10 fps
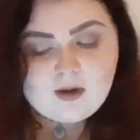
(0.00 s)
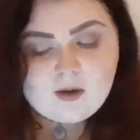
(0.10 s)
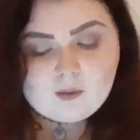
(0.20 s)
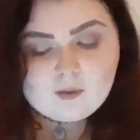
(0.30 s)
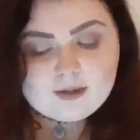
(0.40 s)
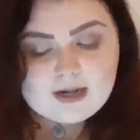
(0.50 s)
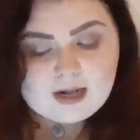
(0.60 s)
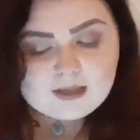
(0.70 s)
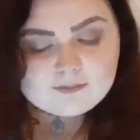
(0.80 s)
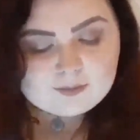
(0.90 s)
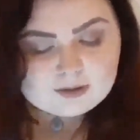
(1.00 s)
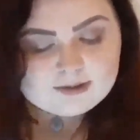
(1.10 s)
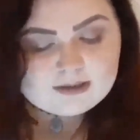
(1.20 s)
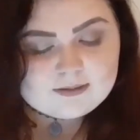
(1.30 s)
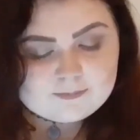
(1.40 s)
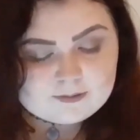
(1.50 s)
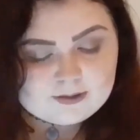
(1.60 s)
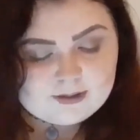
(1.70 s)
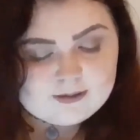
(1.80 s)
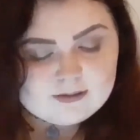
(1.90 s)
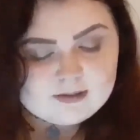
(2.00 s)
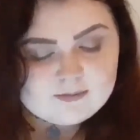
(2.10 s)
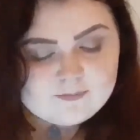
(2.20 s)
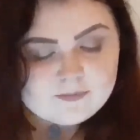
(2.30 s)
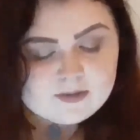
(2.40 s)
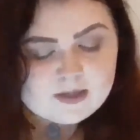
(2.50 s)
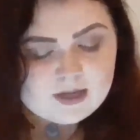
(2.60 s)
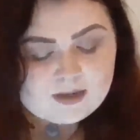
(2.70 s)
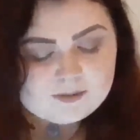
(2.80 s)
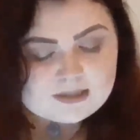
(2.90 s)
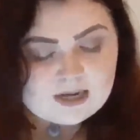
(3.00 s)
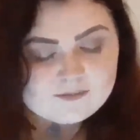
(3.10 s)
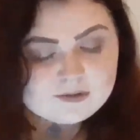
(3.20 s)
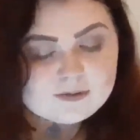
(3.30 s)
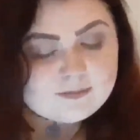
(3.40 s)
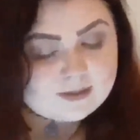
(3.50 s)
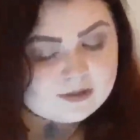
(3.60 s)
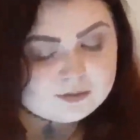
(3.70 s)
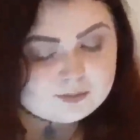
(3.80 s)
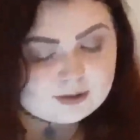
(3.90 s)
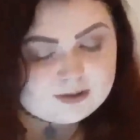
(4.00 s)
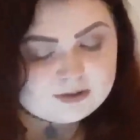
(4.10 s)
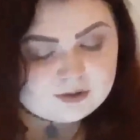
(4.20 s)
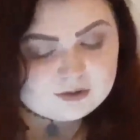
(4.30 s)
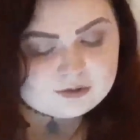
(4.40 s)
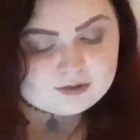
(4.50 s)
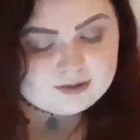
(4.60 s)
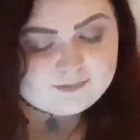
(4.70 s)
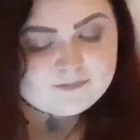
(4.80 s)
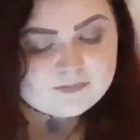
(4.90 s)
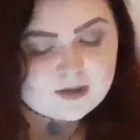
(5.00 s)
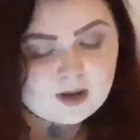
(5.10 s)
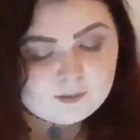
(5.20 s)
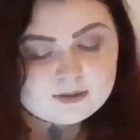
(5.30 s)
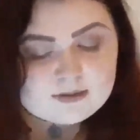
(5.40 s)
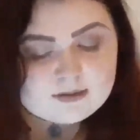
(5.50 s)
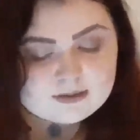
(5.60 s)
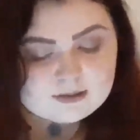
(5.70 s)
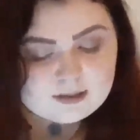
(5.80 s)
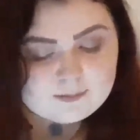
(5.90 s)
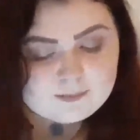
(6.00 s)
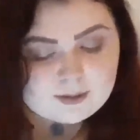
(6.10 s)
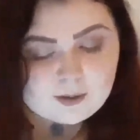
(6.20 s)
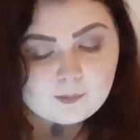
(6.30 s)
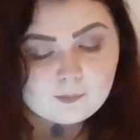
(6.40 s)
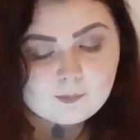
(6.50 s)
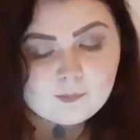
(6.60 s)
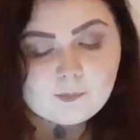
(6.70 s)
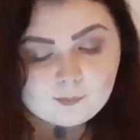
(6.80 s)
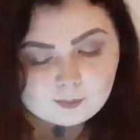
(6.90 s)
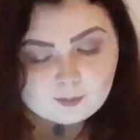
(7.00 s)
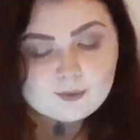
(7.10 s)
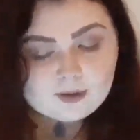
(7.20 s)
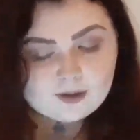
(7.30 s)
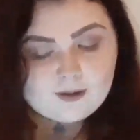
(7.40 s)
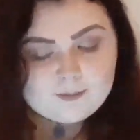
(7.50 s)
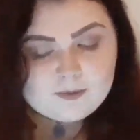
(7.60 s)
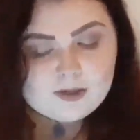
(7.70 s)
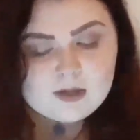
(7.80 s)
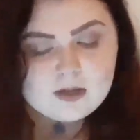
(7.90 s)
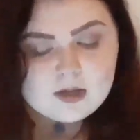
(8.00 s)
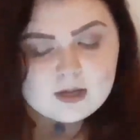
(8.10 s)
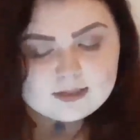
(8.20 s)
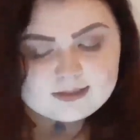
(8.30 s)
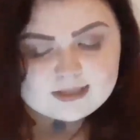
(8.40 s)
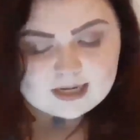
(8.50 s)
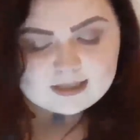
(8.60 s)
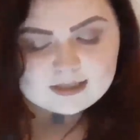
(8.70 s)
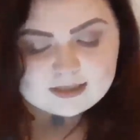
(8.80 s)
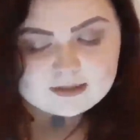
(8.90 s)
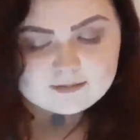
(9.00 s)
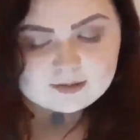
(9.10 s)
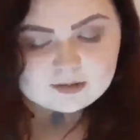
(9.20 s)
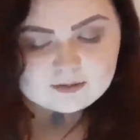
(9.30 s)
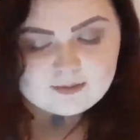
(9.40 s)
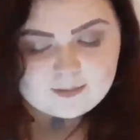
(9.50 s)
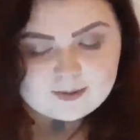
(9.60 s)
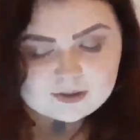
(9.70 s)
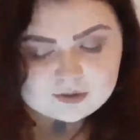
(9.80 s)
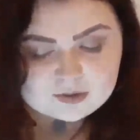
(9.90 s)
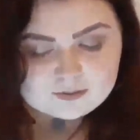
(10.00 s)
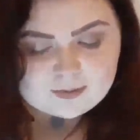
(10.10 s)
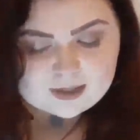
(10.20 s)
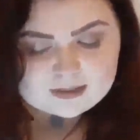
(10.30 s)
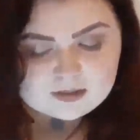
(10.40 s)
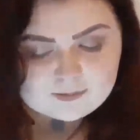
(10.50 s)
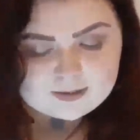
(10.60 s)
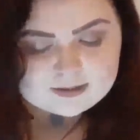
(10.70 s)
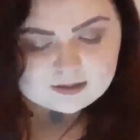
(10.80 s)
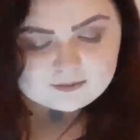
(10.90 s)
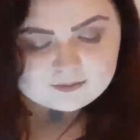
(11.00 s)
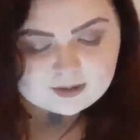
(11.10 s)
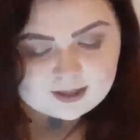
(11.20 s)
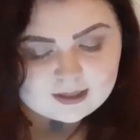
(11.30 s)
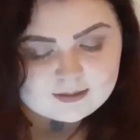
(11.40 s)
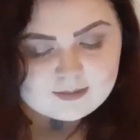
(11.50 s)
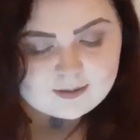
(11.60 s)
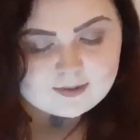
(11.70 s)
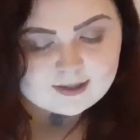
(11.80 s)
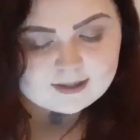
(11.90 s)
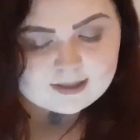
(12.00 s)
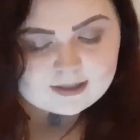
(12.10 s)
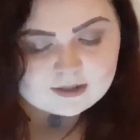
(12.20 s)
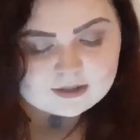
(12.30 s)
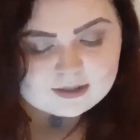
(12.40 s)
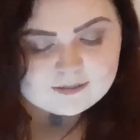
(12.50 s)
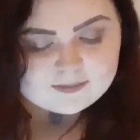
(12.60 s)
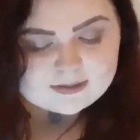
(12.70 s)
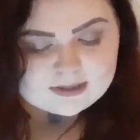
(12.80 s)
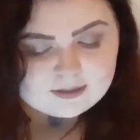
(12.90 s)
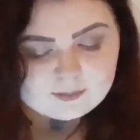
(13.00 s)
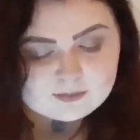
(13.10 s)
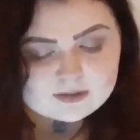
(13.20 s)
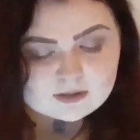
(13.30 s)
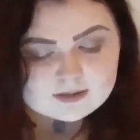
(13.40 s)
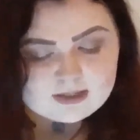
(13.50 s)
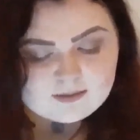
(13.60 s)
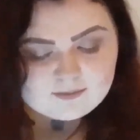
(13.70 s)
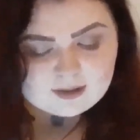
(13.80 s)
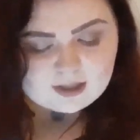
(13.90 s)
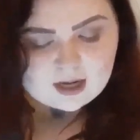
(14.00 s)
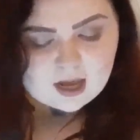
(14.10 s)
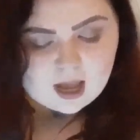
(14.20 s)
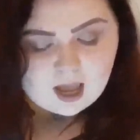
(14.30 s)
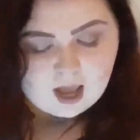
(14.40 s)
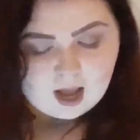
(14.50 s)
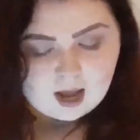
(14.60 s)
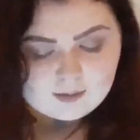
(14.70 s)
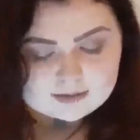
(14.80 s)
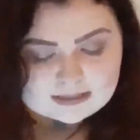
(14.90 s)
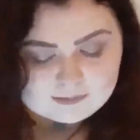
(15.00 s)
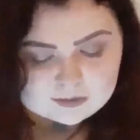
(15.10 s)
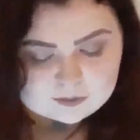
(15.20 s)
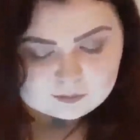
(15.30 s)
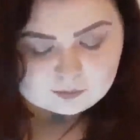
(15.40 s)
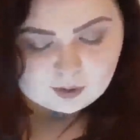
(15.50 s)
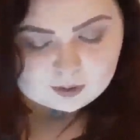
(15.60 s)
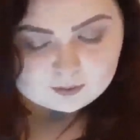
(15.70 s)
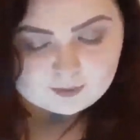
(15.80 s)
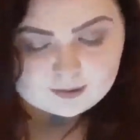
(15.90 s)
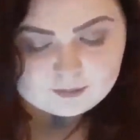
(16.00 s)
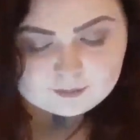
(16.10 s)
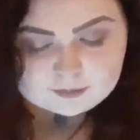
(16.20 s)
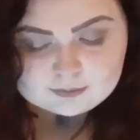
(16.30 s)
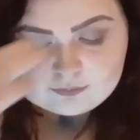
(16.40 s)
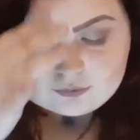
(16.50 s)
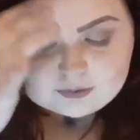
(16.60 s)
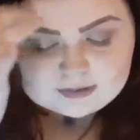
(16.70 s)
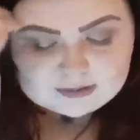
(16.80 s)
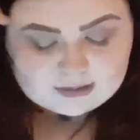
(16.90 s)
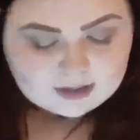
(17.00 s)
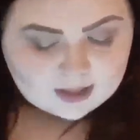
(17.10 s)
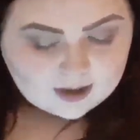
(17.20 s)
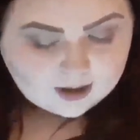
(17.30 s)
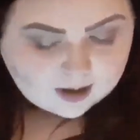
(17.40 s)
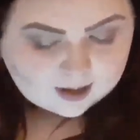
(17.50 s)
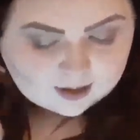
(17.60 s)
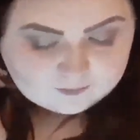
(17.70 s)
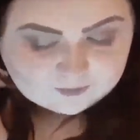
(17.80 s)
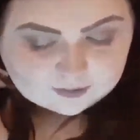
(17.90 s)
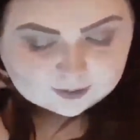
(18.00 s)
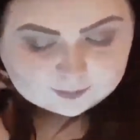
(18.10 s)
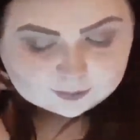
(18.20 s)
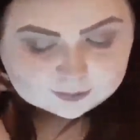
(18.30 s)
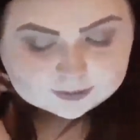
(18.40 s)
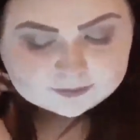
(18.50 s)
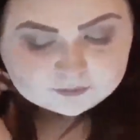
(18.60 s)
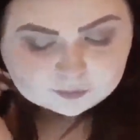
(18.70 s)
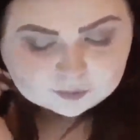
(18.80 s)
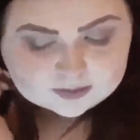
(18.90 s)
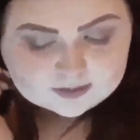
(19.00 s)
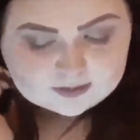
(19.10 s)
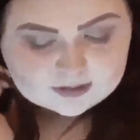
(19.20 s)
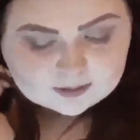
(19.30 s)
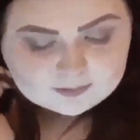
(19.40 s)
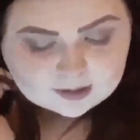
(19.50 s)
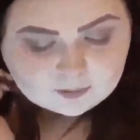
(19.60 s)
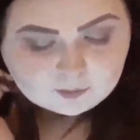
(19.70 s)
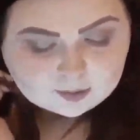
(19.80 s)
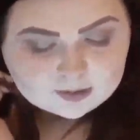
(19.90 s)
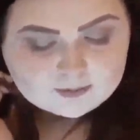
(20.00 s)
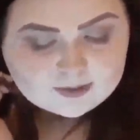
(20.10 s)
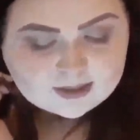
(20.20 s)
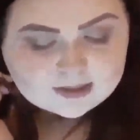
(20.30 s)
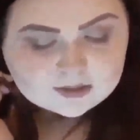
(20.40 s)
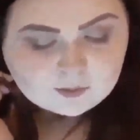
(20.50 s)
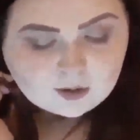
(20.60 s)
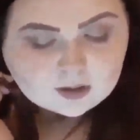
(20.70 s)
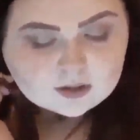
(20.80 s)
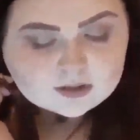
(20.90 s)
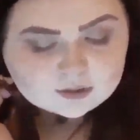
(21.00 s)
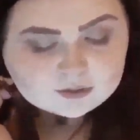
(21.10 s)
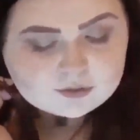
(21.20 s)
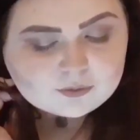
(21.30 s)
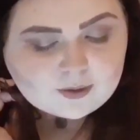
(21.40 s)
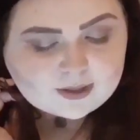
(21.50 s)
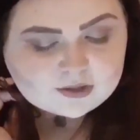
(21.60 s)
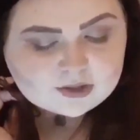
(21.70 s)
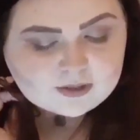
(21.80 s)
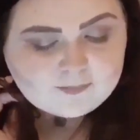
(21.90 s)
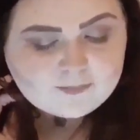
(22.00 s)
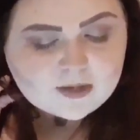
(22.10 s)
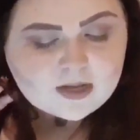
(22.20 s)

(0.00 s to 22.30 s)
or an out of body experience. It was after a major brain surgery. I went to sleep, but I woke up. Standing the middle of my bedroom, I saw myself lying in my bed and could even see what was on TV. I was able to walk around the room freely, and I felt a pulling force. Something wanted me to walk a certain direction.